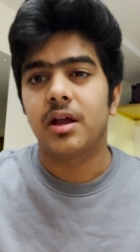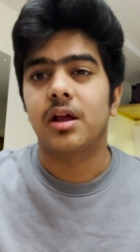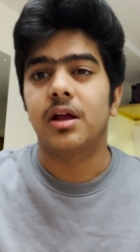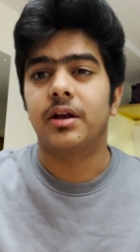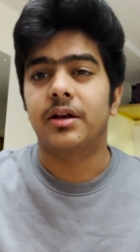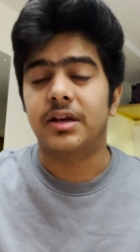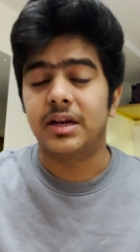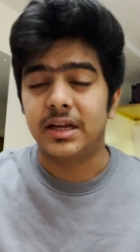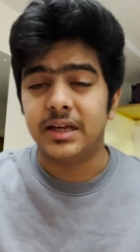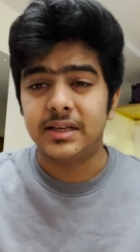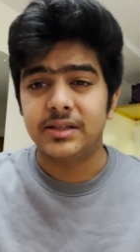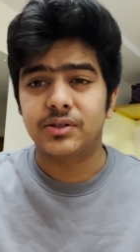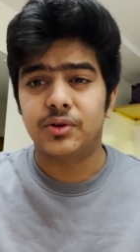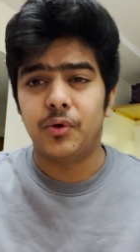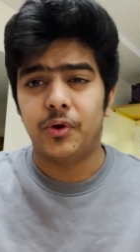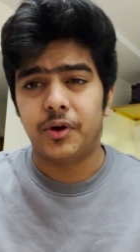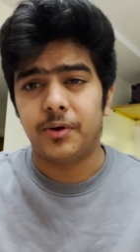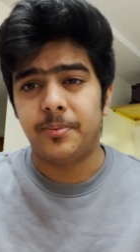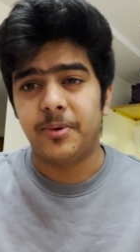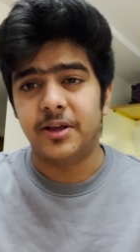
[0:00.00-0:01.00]
It is
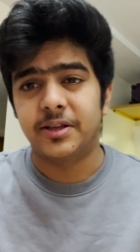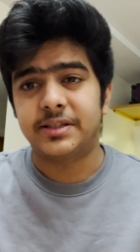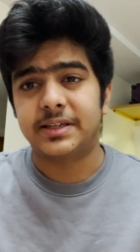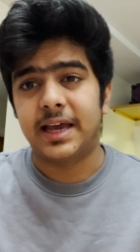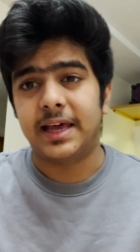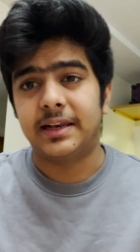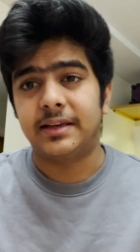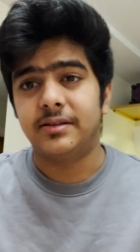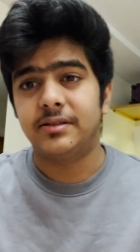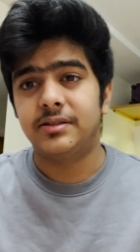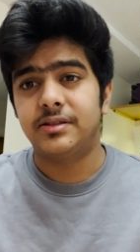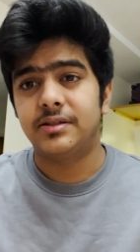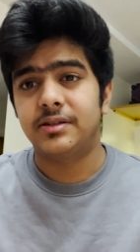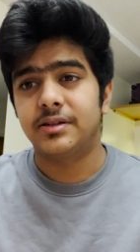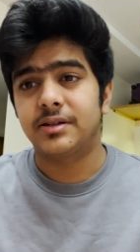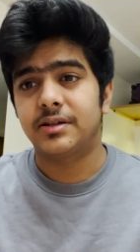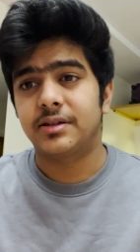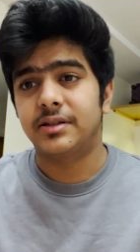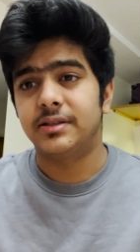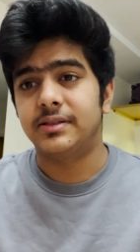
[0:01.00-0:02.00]
going to be a
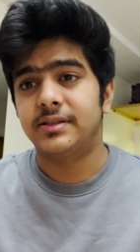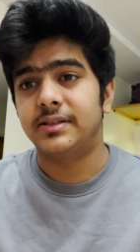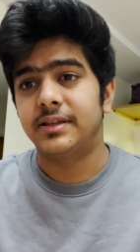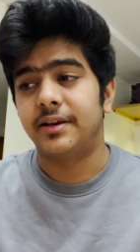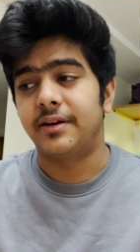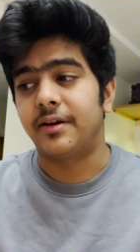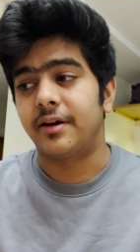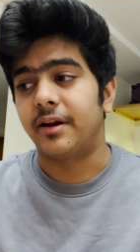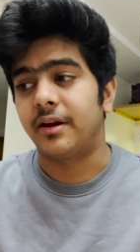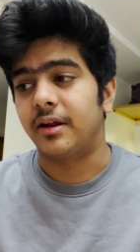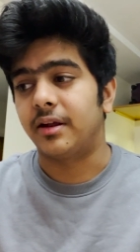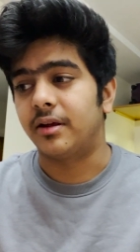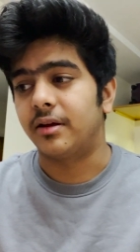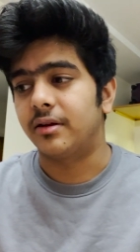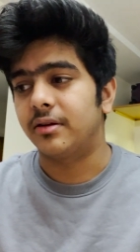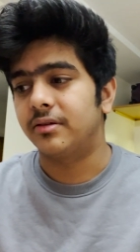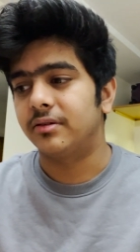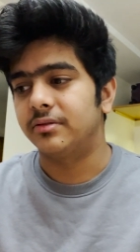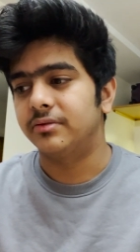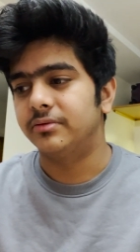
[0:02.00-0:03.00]
challenge considering
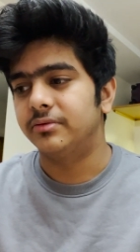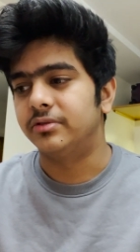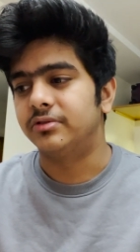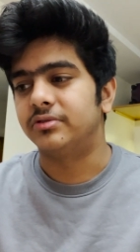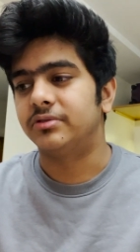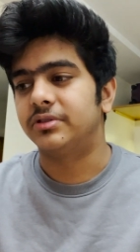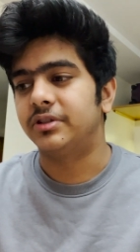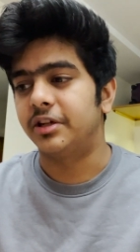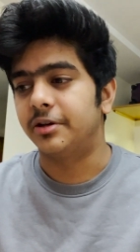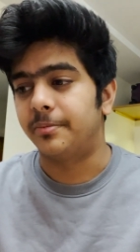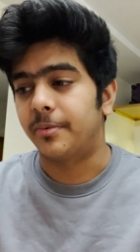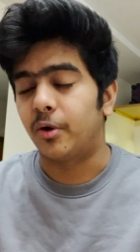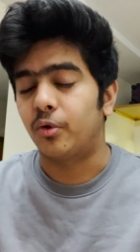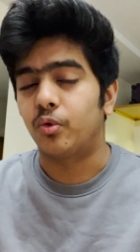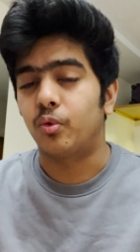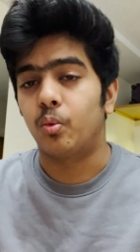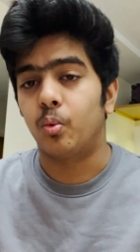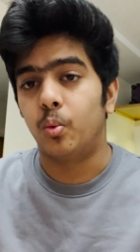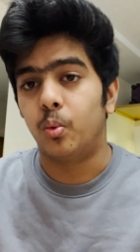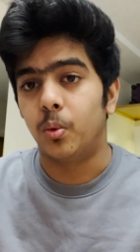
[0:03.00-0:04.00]
the amount
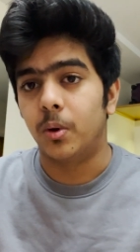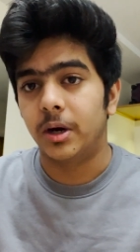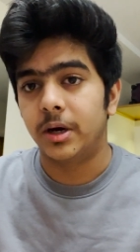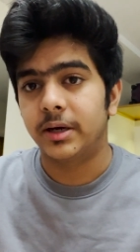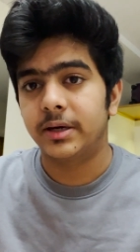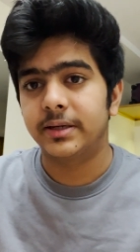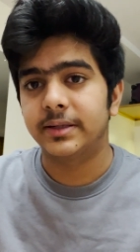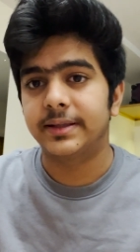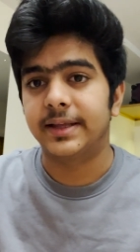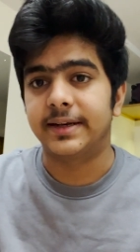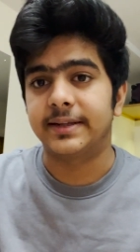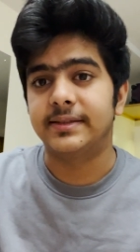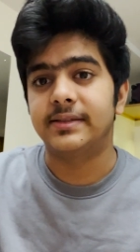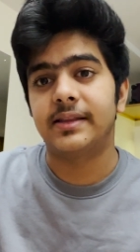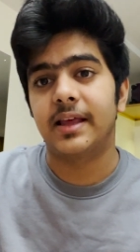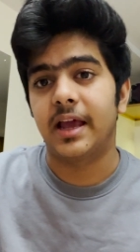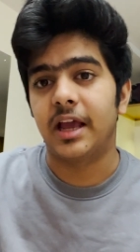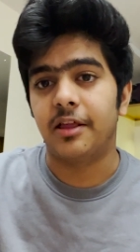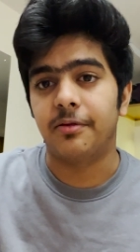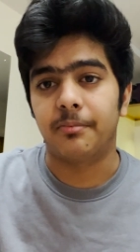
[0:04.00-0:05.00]
of work that is
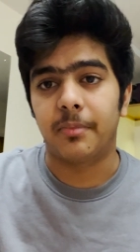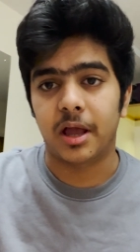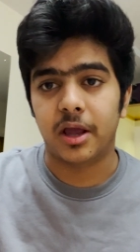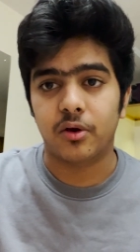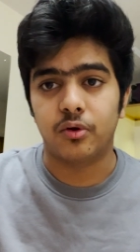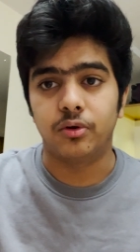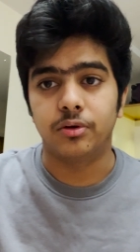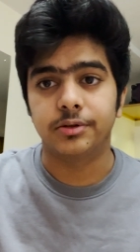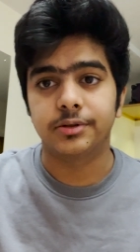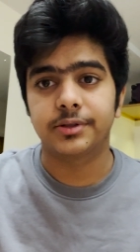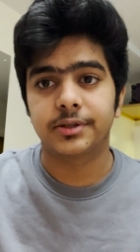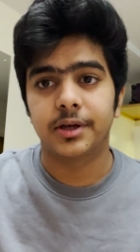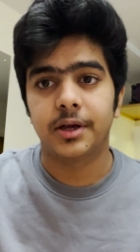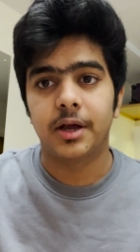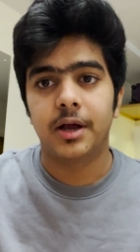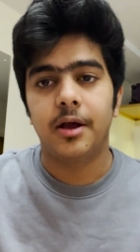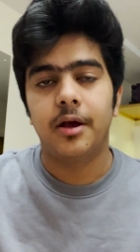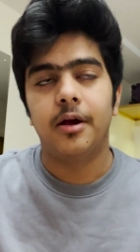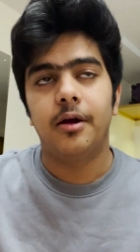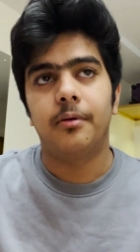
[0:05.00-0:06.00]
there in my course,
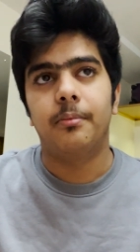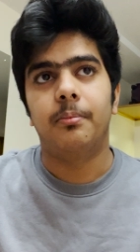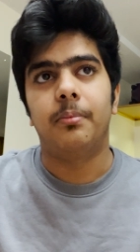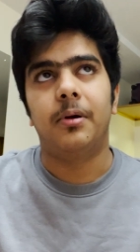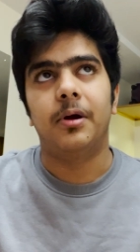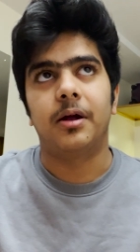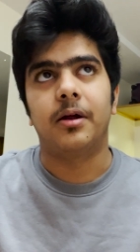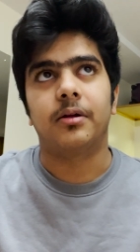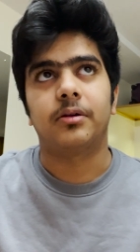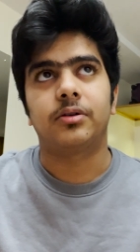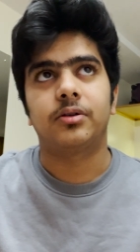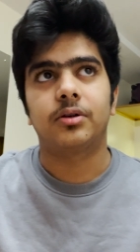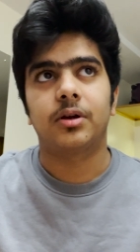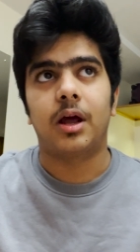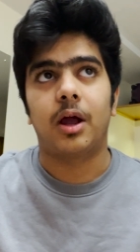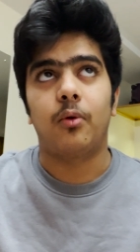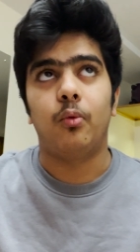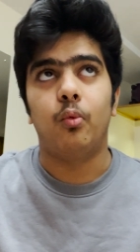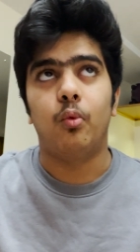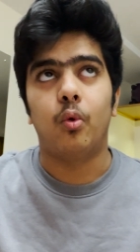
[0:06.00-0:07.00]
but
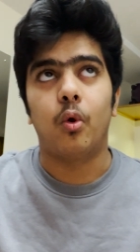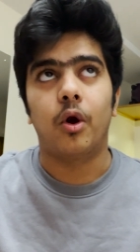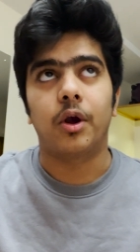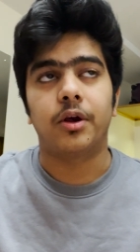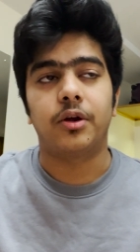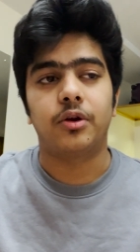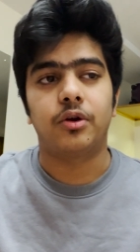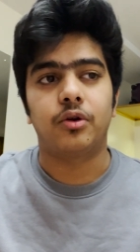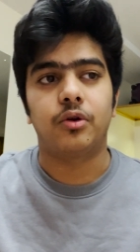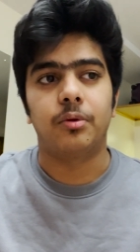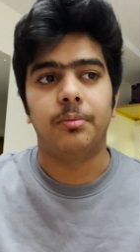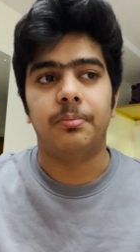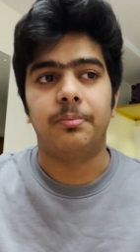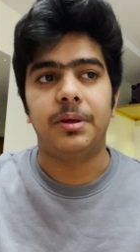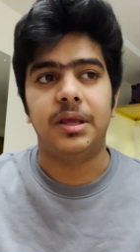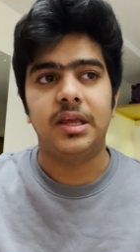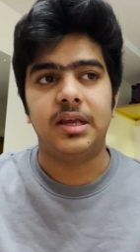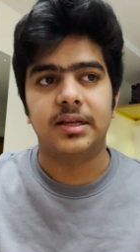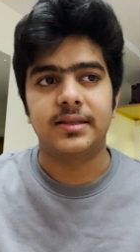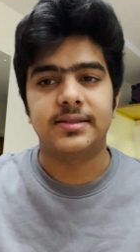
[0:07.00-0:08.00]
I want to
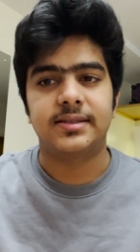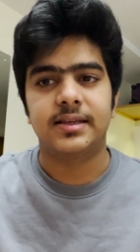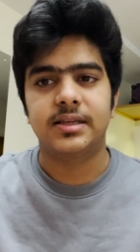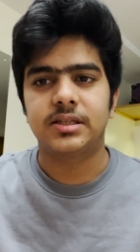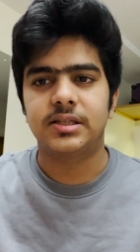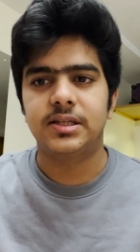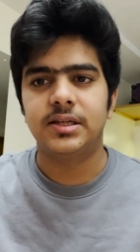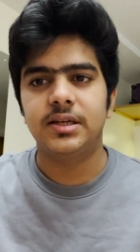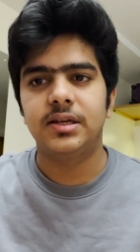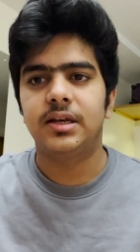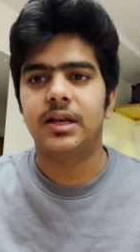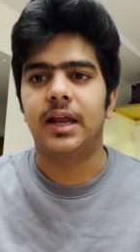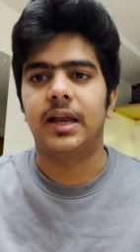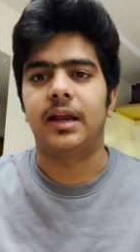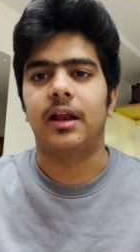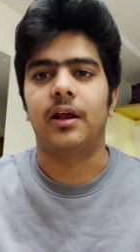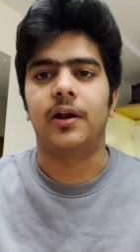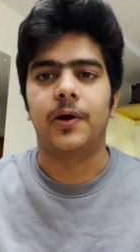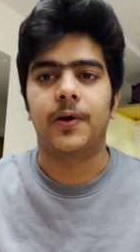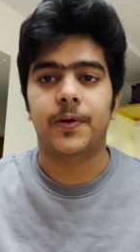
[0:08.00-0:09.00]
be consistent,
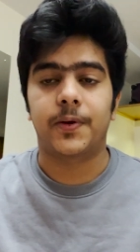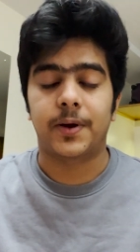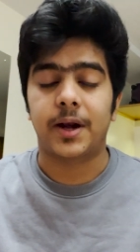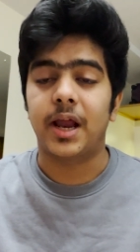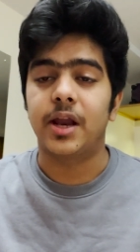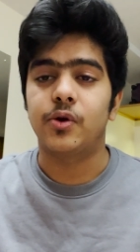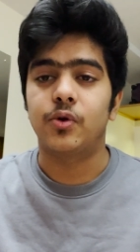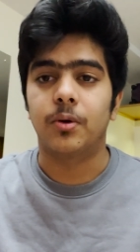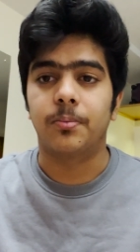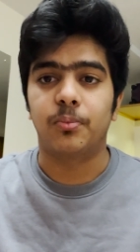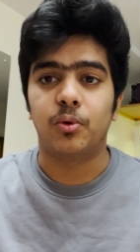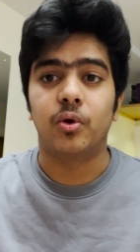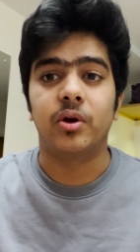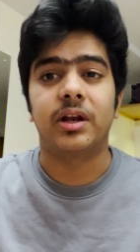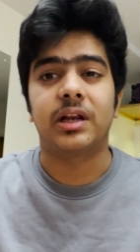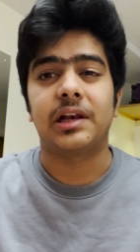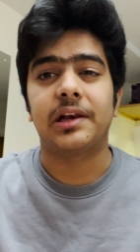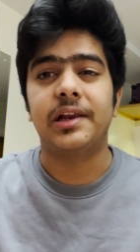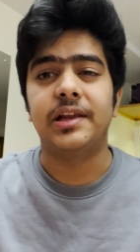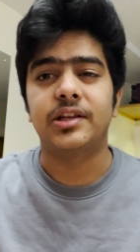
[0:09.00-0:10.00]
and I'll try to upload
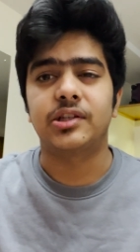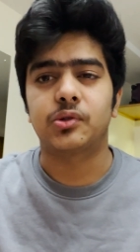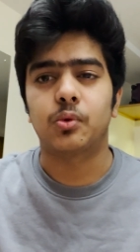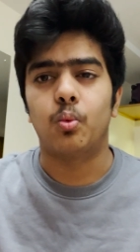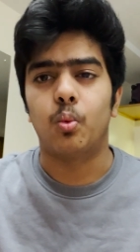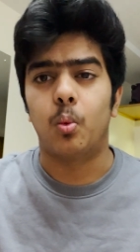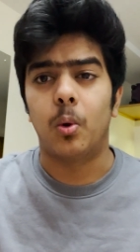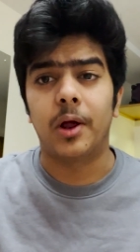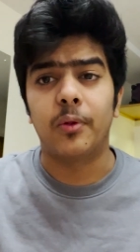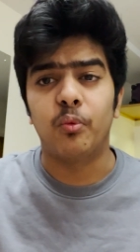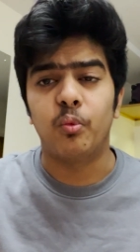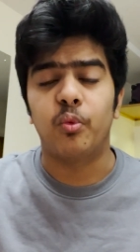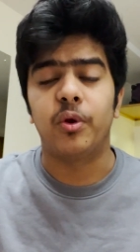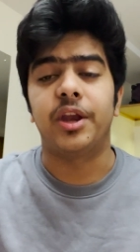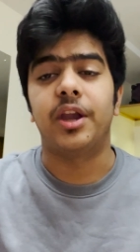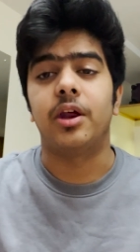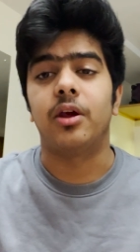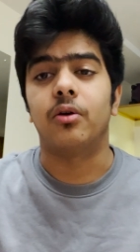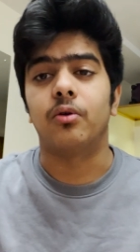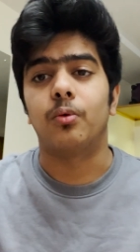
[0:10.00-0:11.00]
at least one
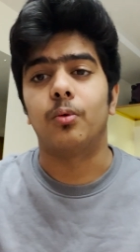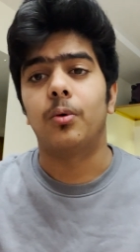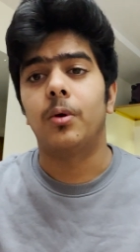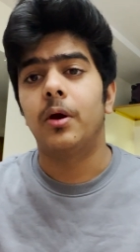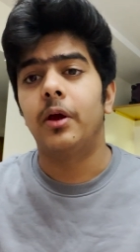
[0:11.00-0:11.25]
video